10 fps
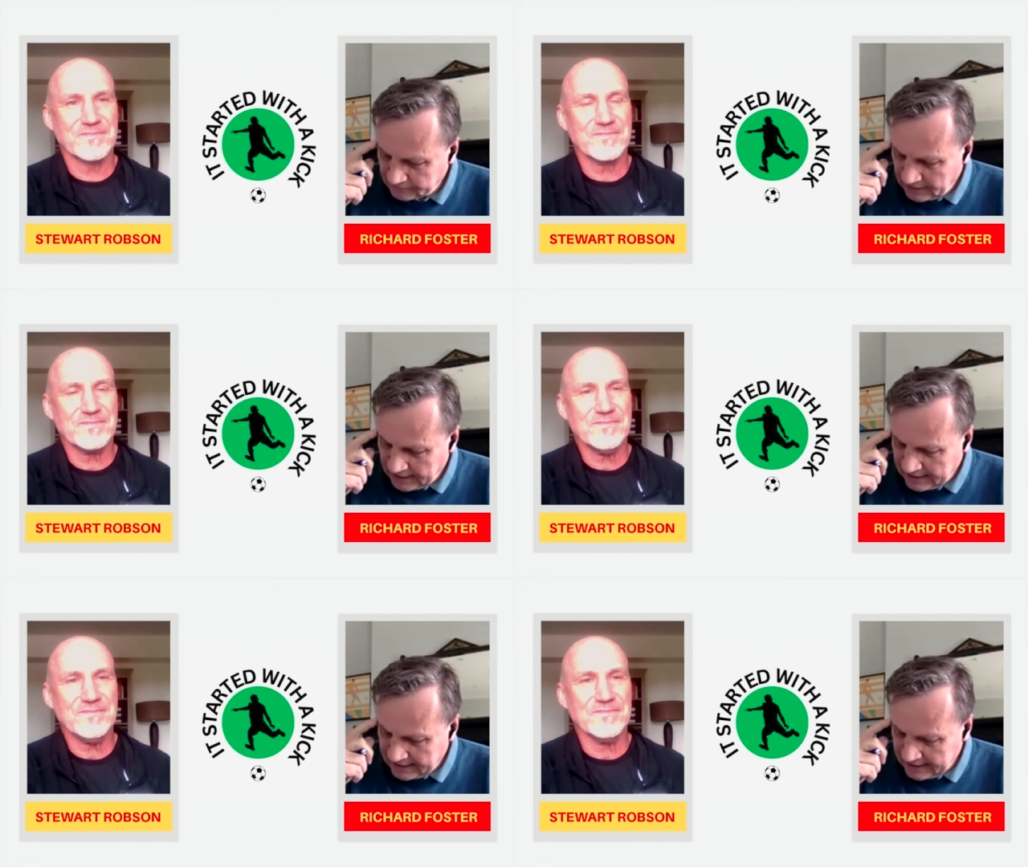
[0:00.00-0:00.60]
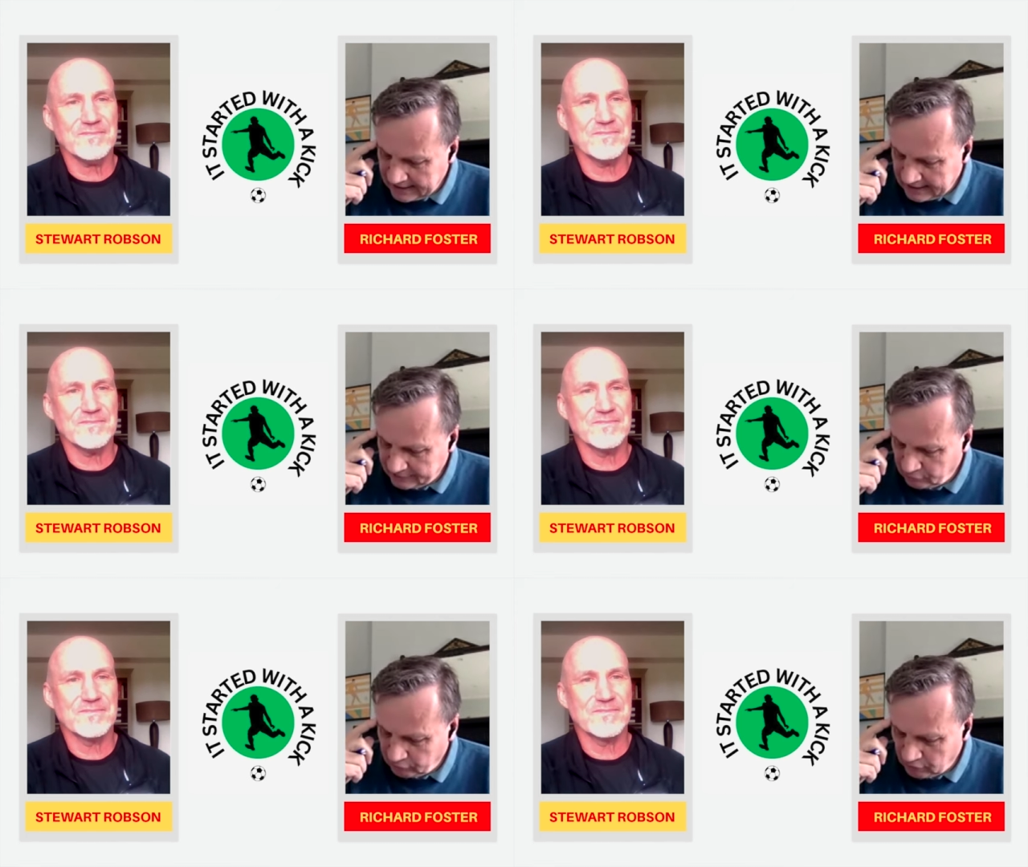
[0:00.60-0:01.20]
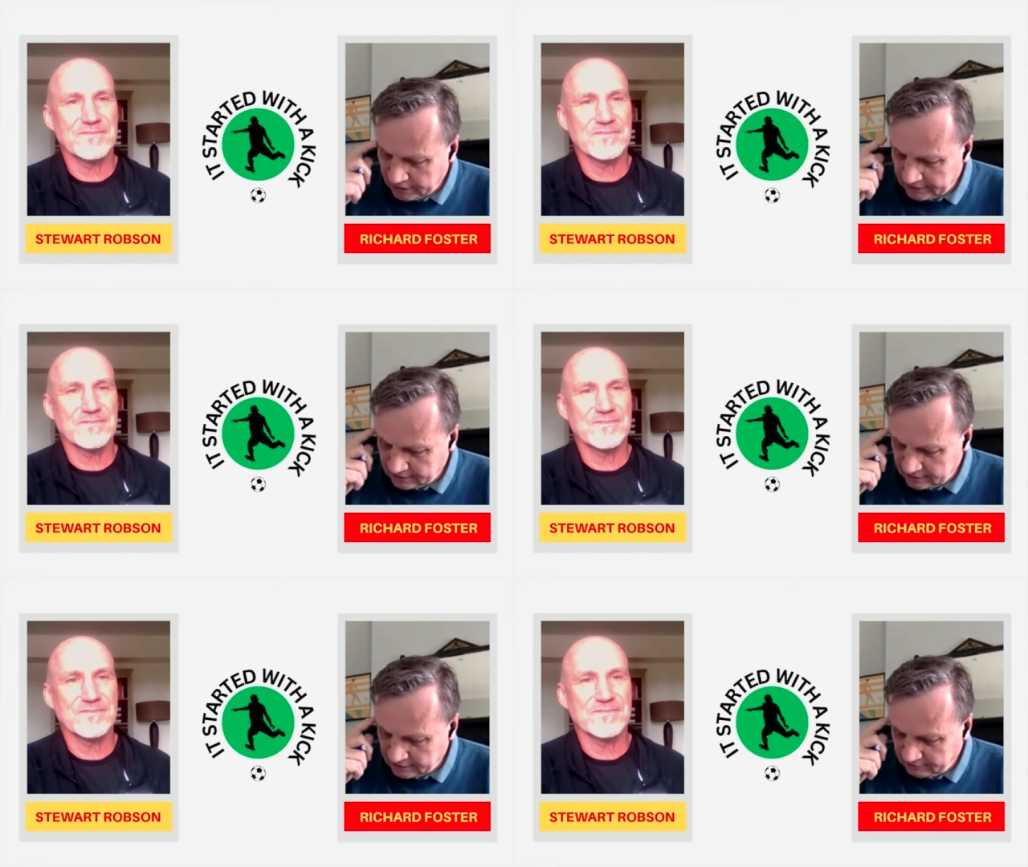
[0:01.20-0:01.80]
Speaker 1: uh, and you're right
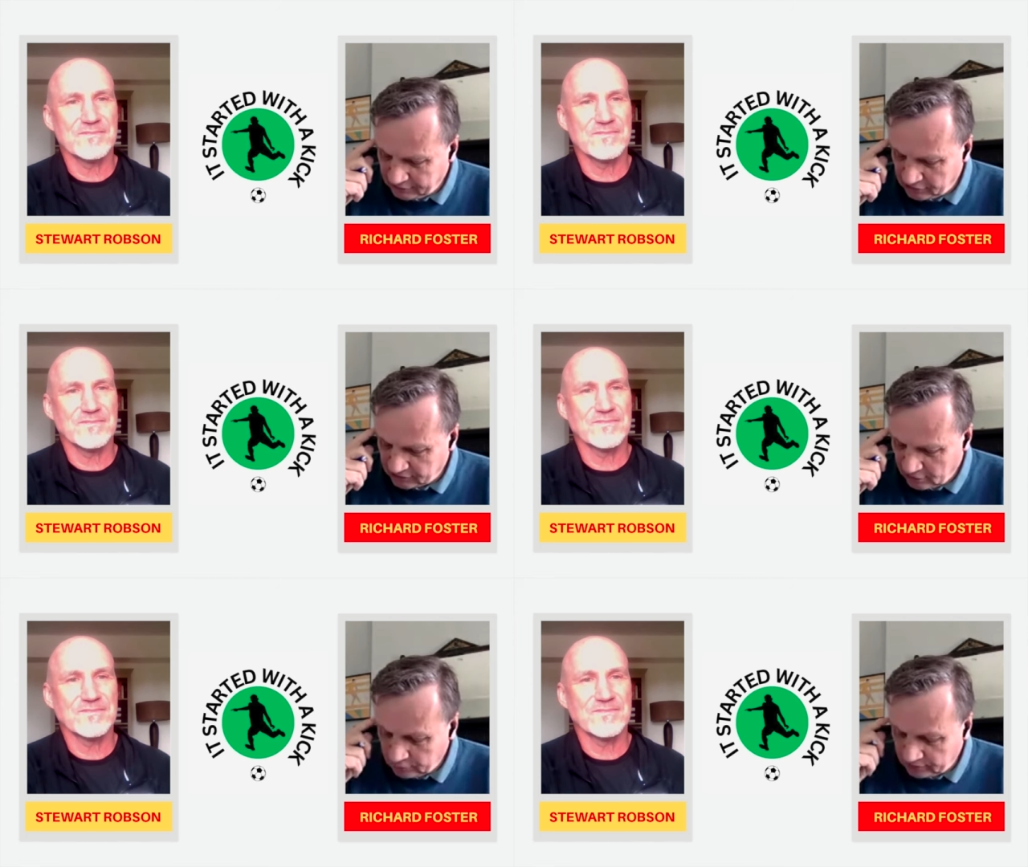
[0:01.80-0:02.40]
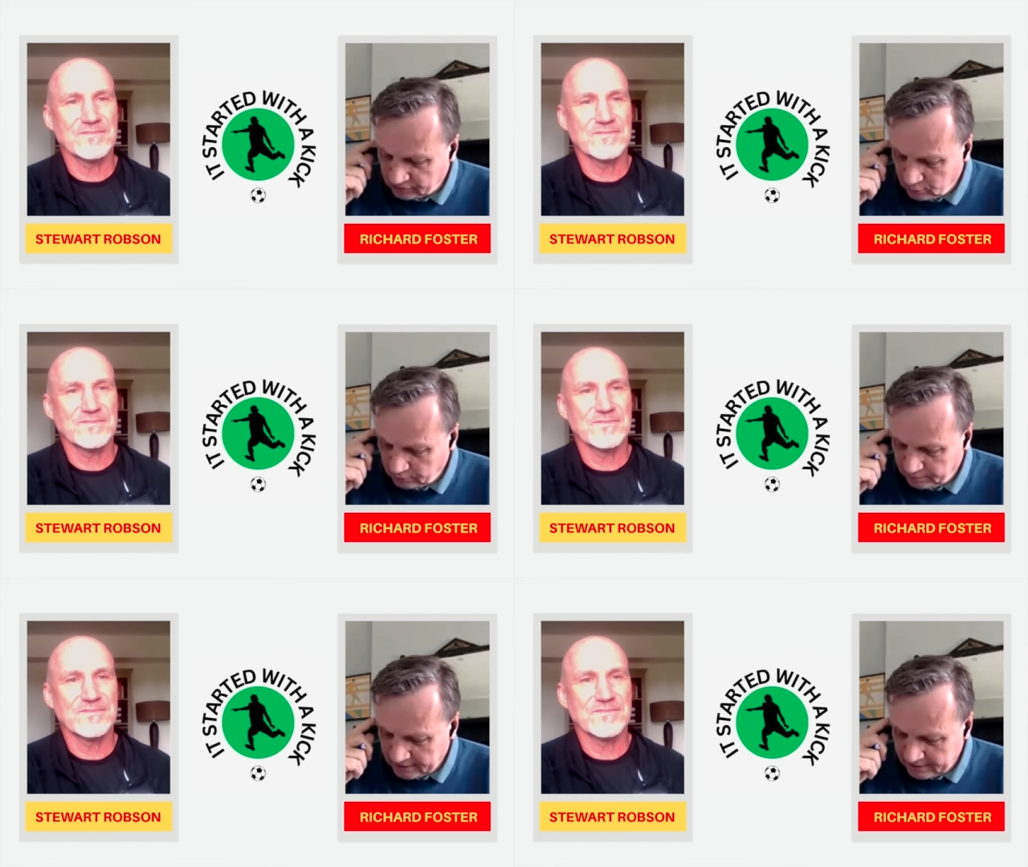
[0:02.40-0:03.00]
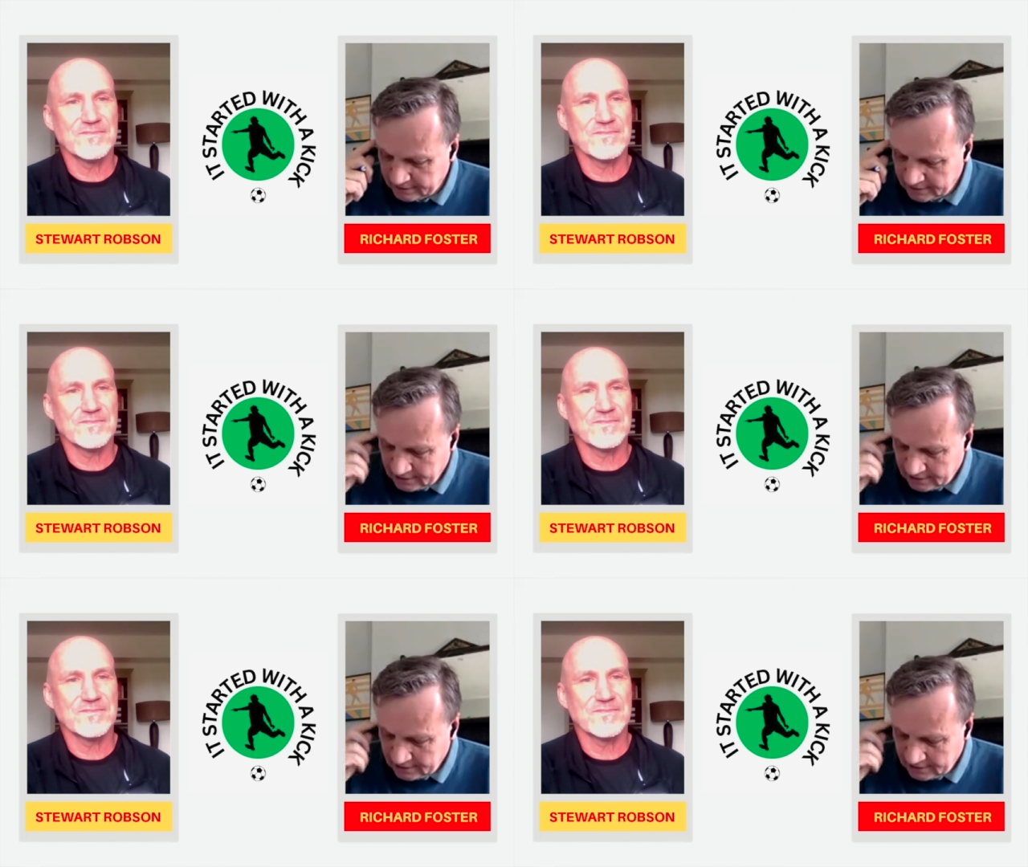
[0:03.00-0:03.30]
that the first goal is scored by,